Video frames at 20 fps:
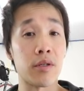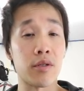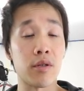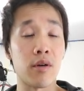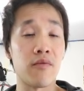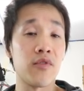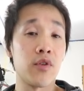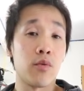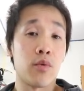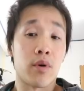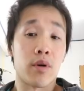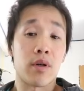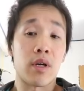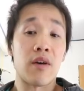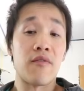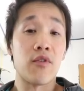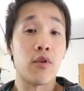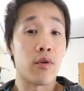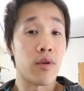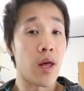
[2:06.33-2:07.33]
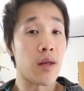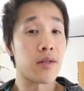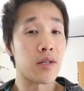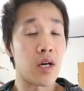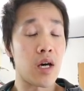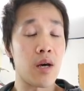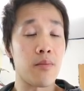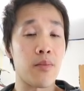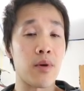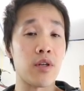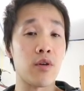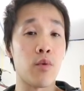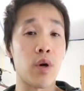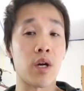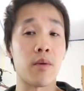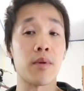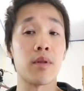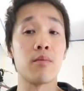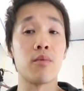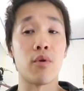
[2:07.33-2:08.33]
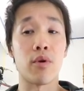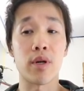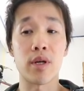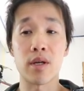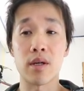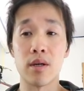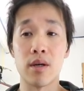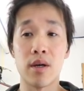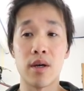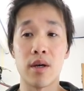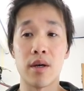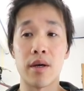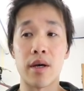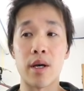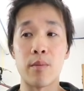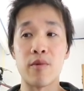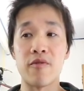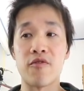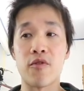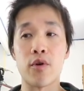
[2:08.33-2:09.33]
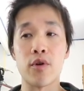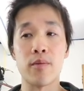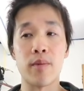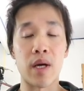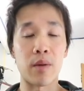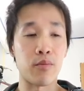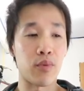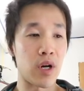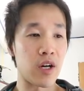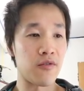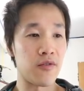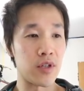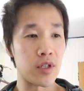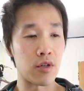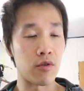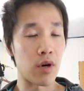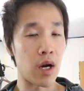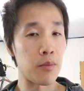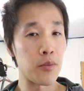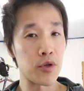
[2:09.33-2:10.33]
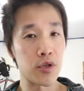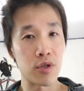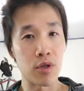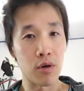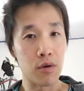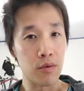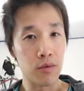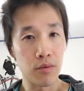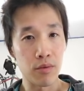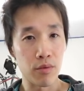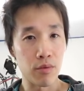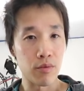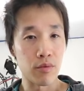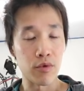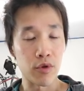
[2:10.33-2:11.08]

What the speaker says: So if you're that type and you wake up in the morning and before you make breakfast, grab your stone,